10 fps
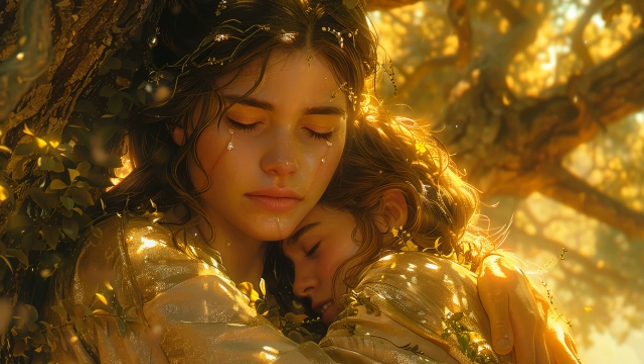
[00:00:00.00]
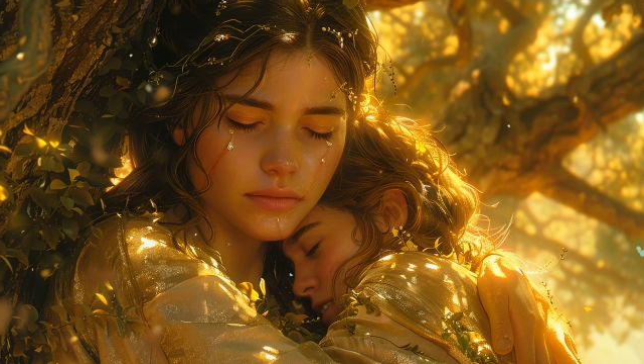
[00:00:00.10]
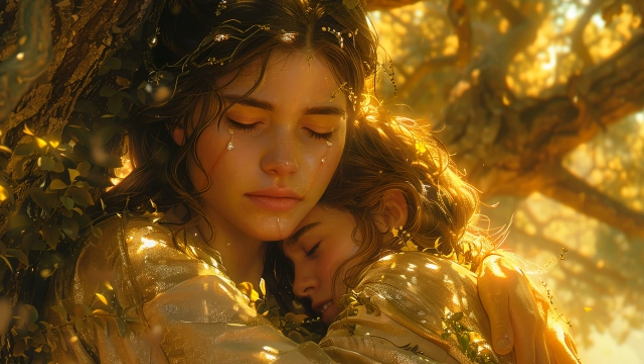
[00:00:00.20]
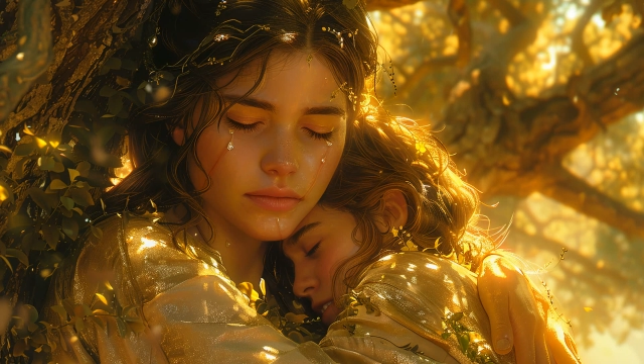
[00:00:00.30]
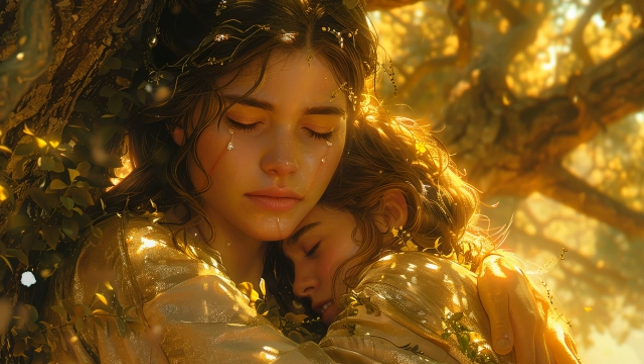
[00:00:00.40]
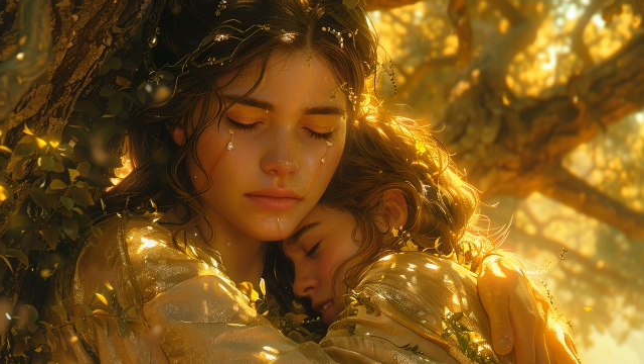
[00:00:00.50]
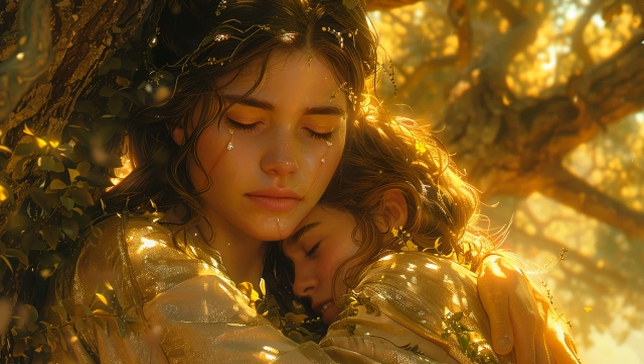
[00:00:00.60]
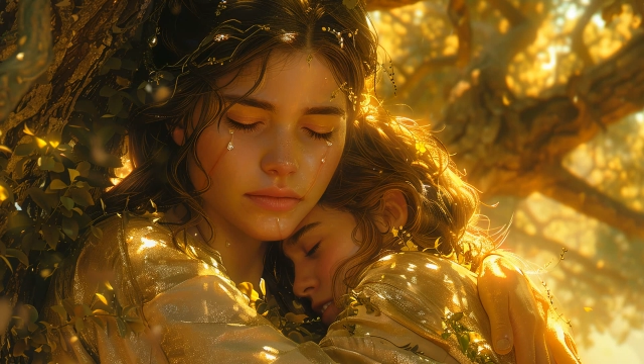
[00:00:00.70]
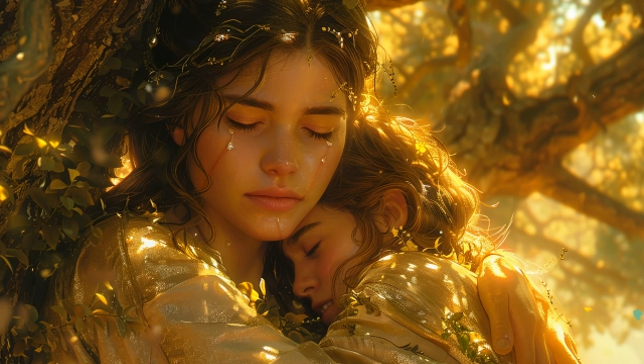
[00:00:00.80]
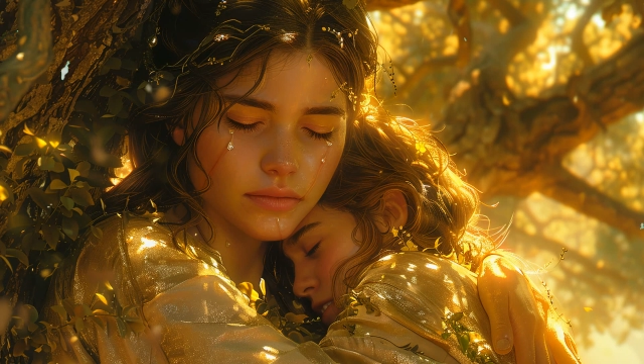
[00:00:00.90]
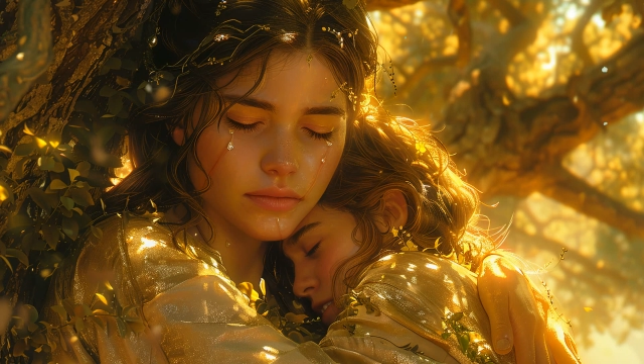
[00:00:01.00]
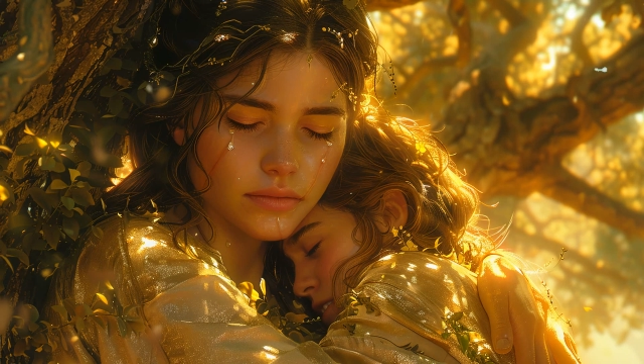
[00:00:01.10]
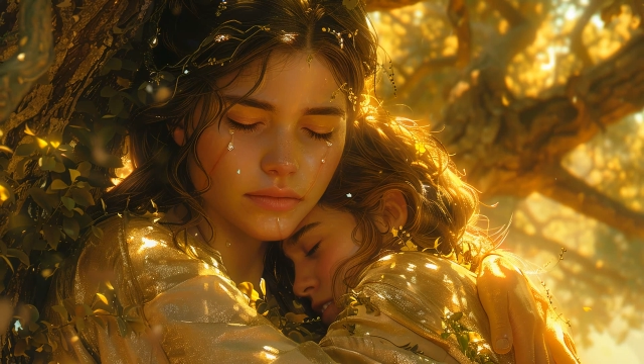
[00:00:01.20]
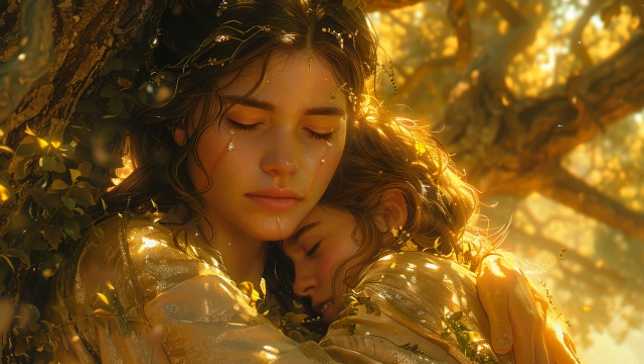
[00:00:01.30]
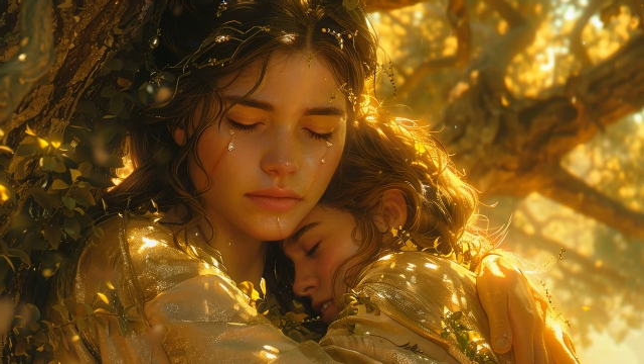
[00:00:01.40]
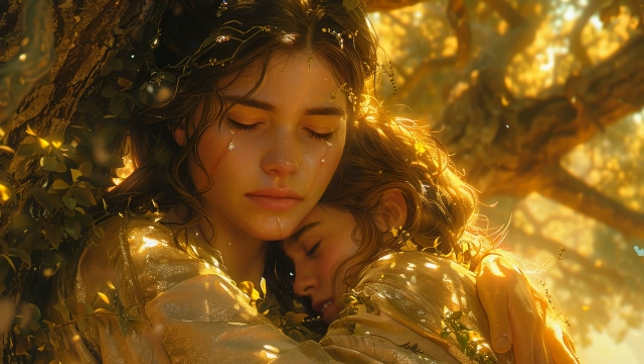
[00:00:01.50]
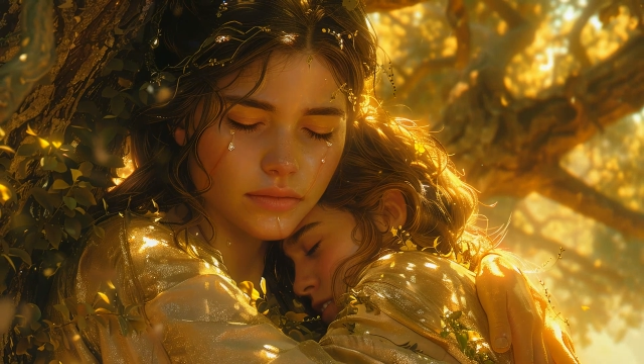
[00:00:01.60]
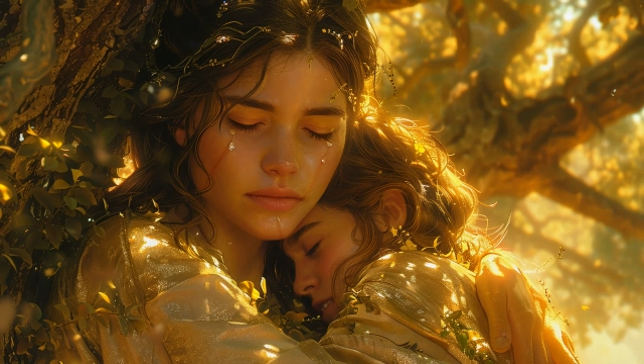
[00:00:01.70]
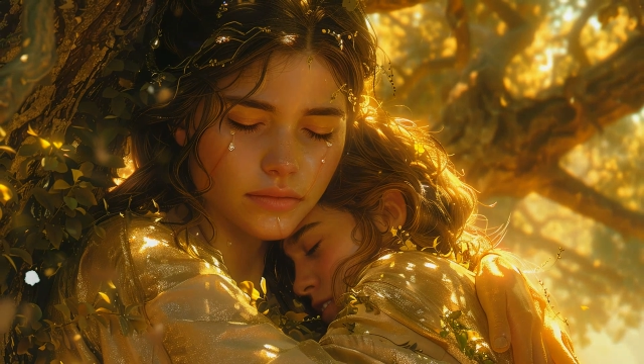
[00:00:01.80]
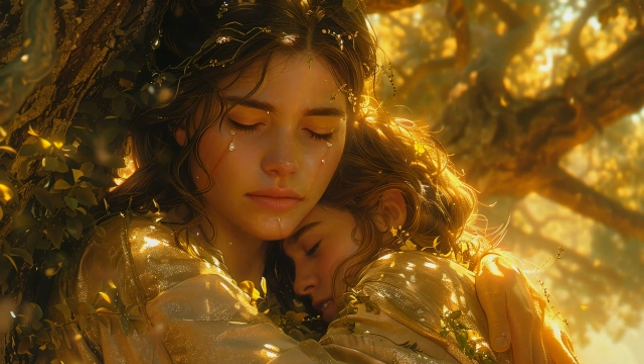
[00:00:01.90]
chest heaving with
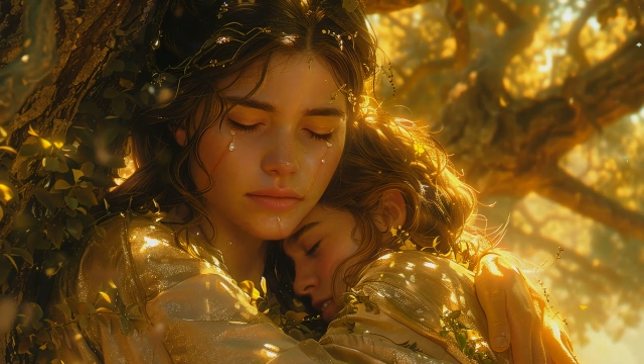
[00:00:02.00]
loss.